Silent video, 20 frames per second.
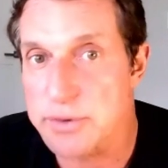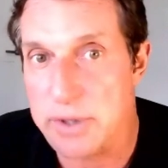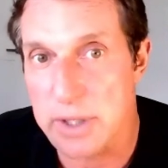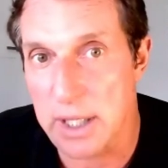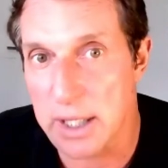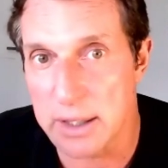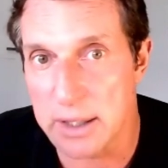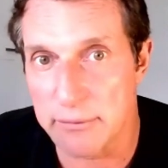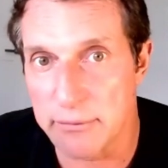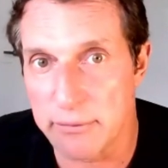
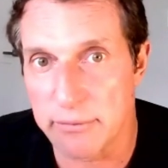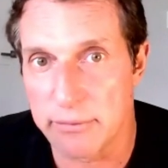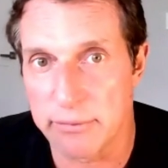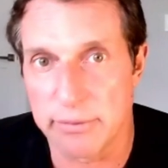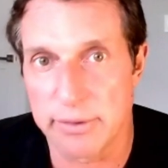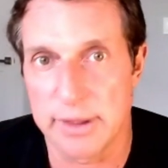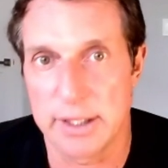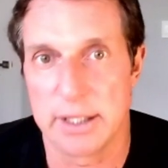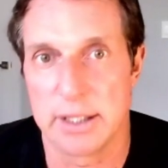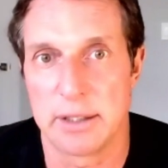kind of
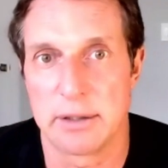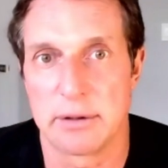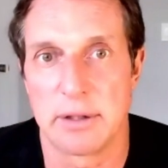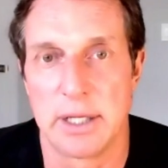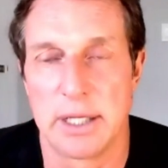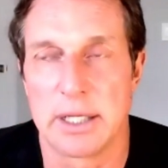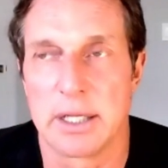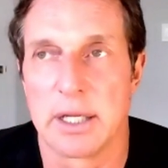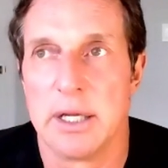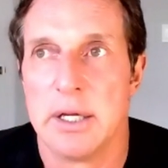thing,
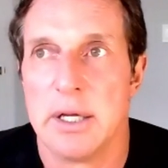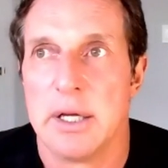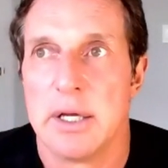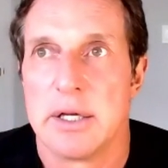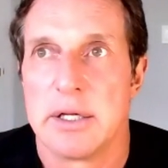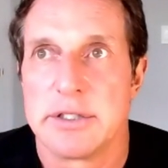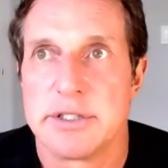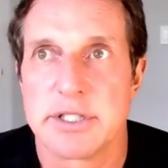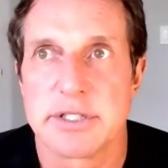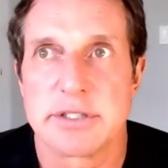like
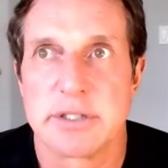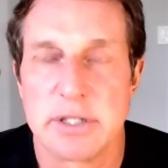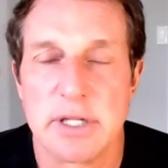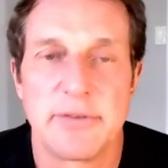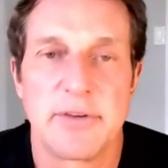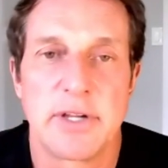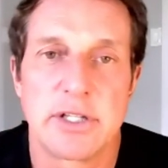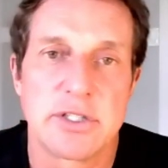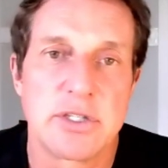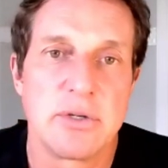just
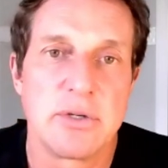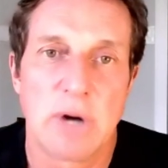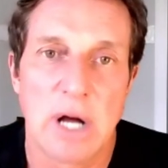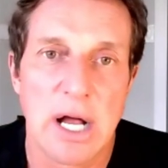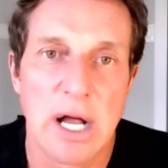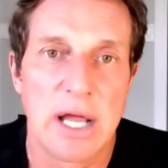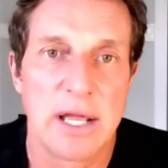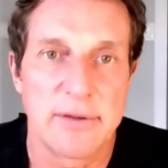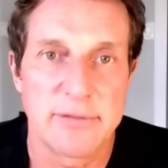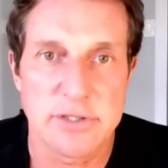living too
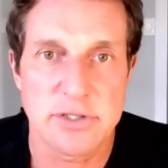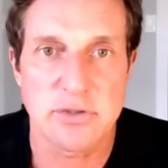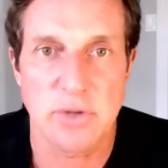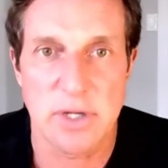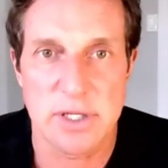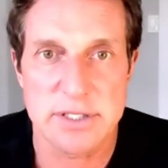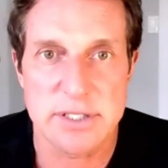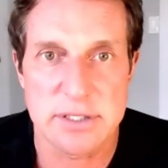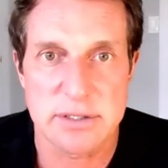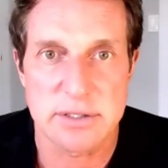high of a
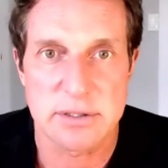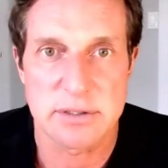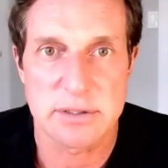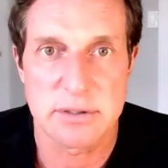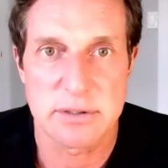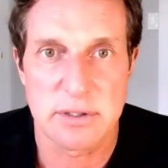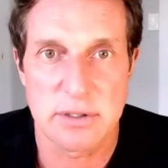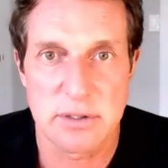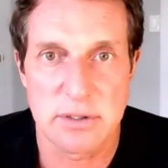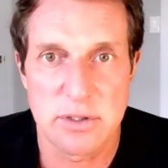stress,
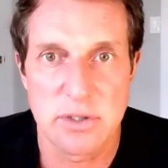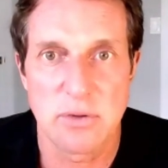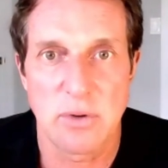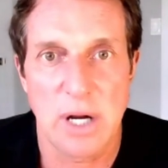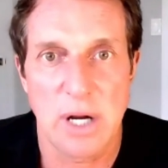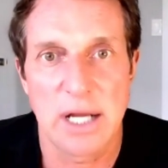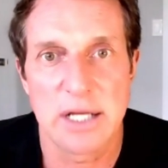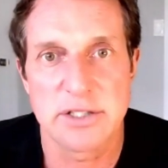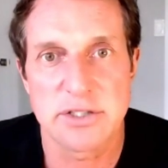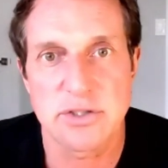too
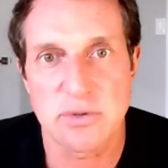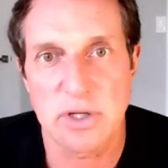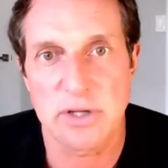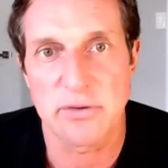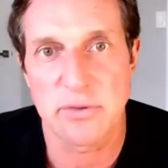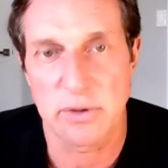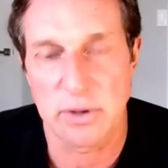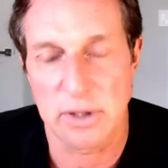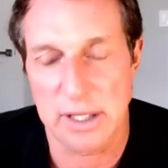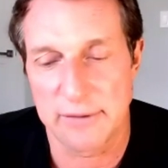high
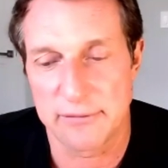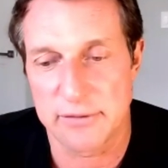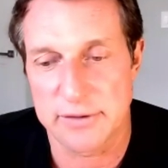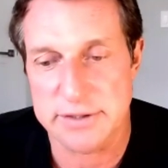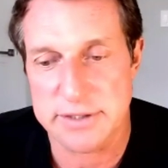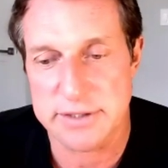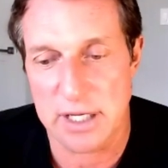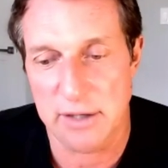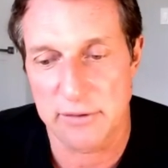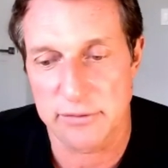stressful
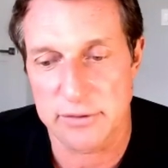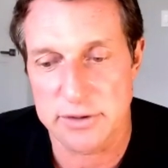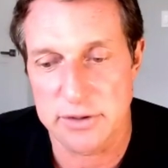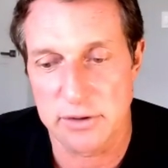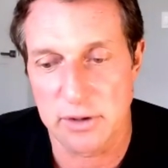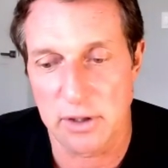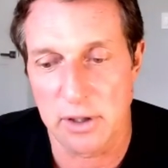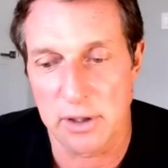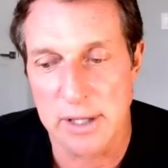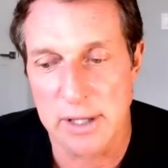lifestyle for too
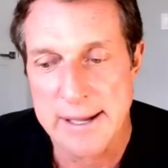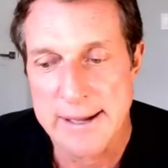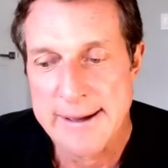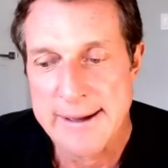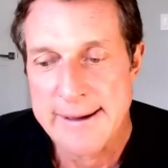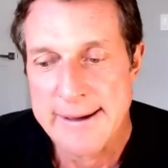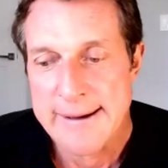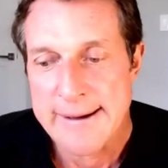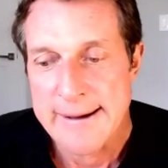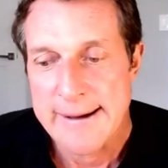long.
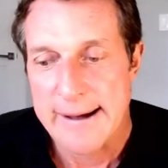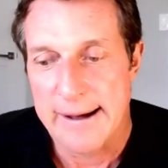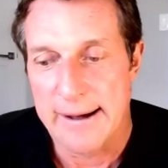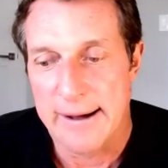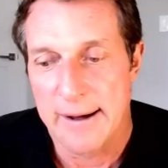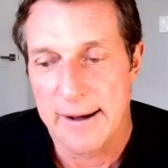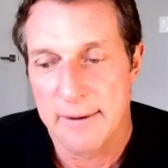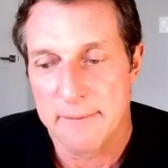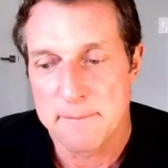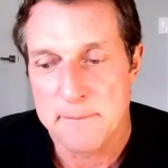
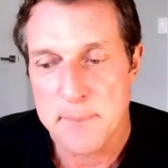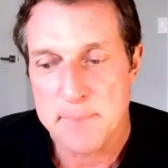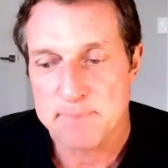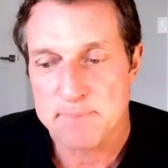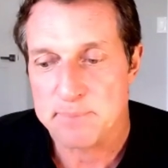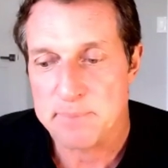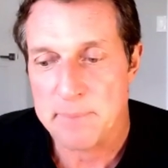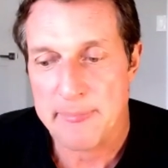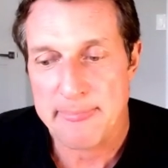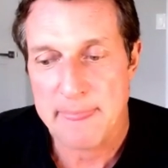Um,
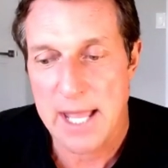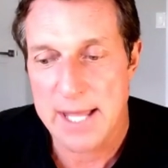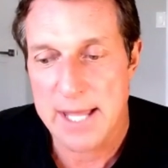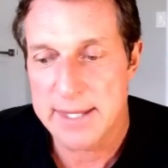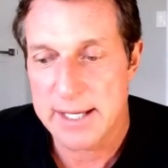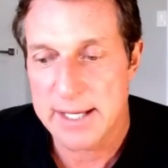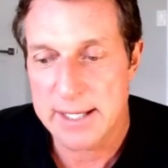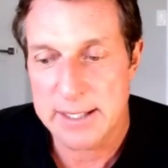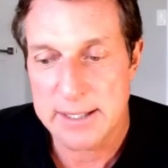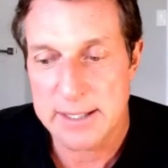and
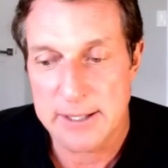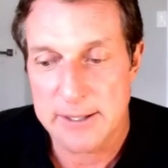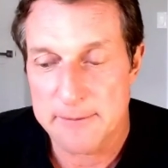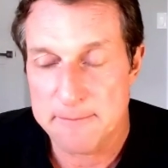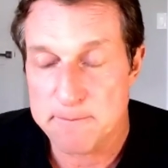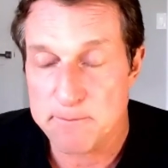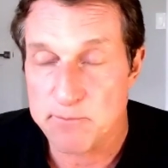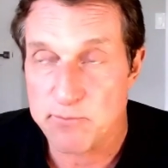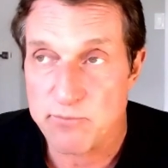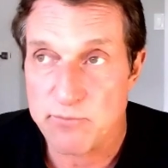then
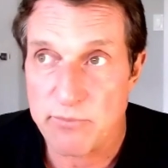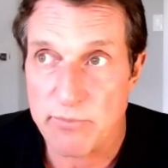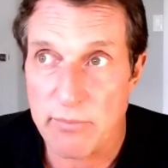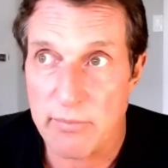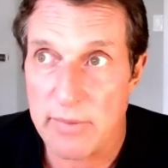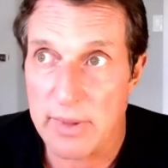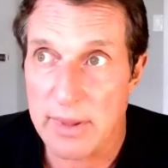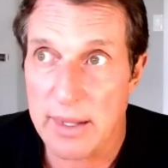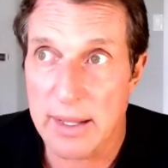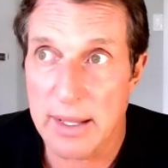
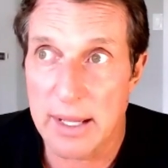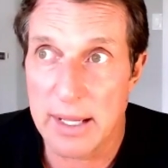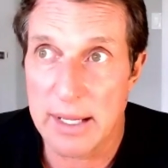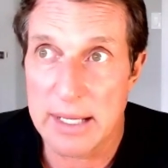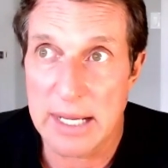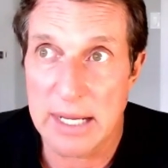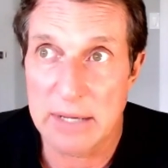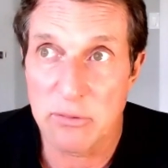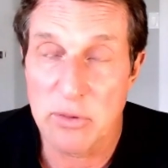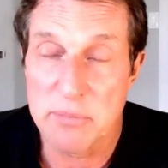I,
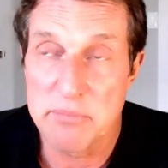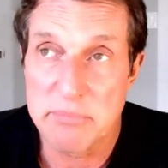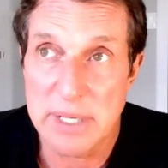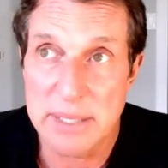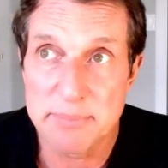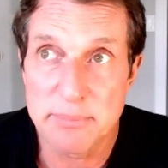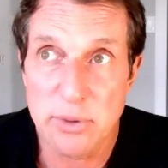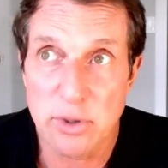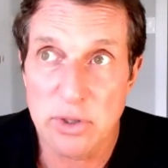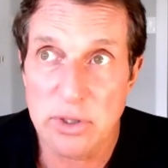I
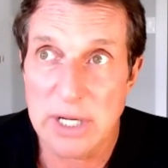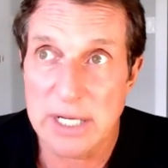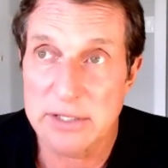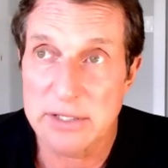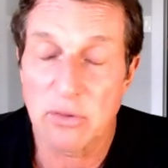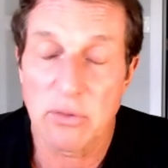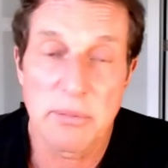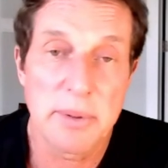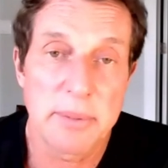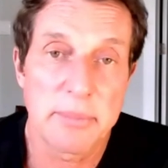remember, I
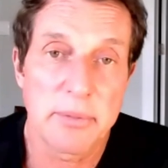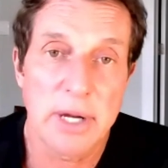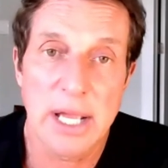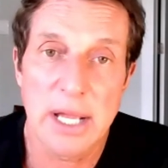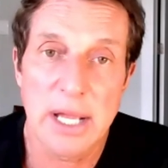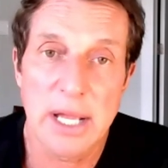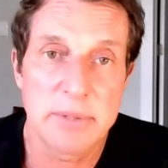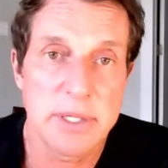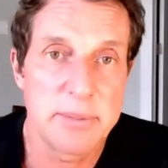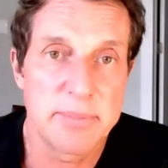don't remember how
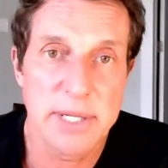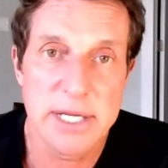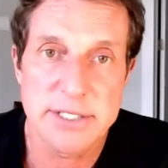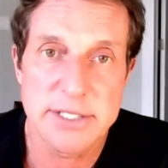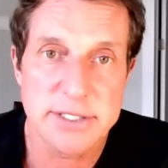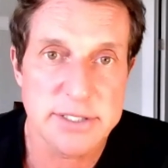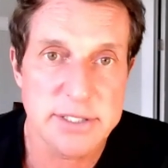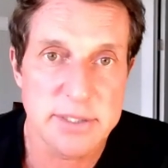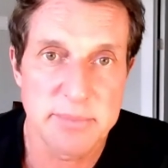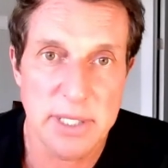many
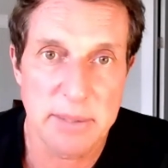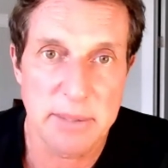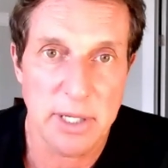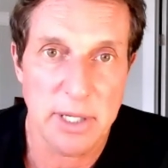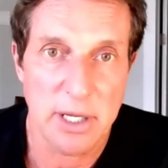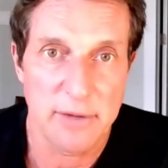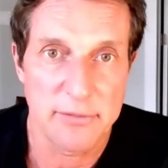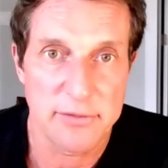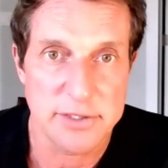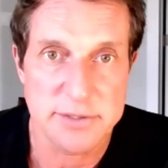patients had been in my
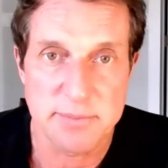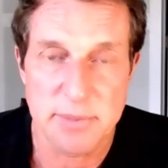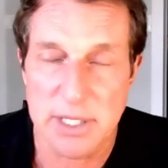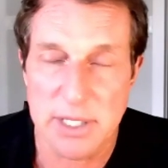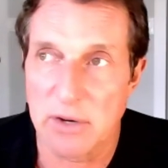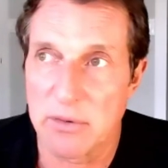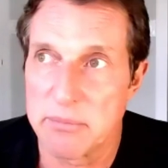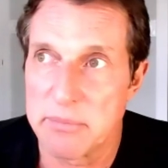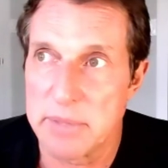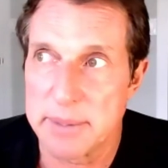office, but I
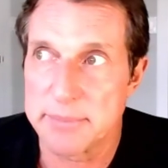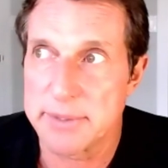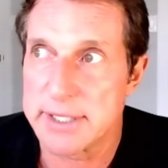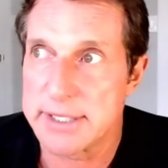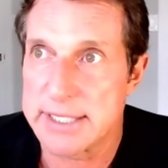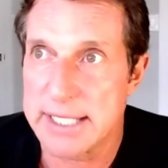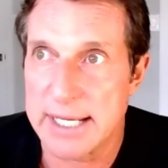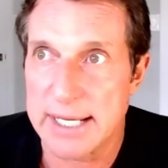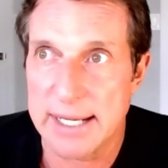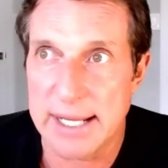remember the
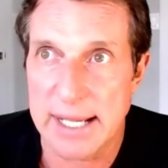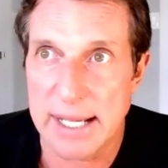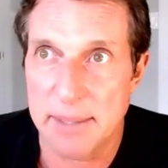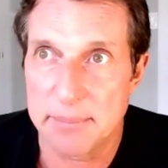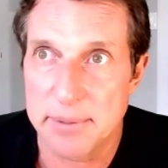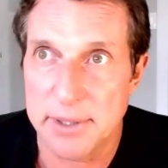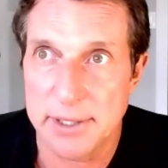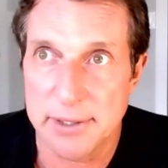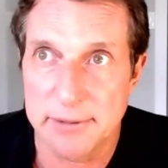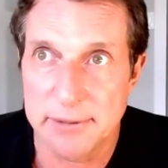day it
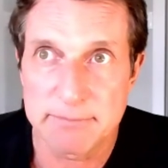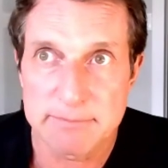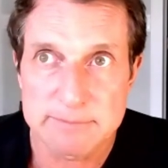happened.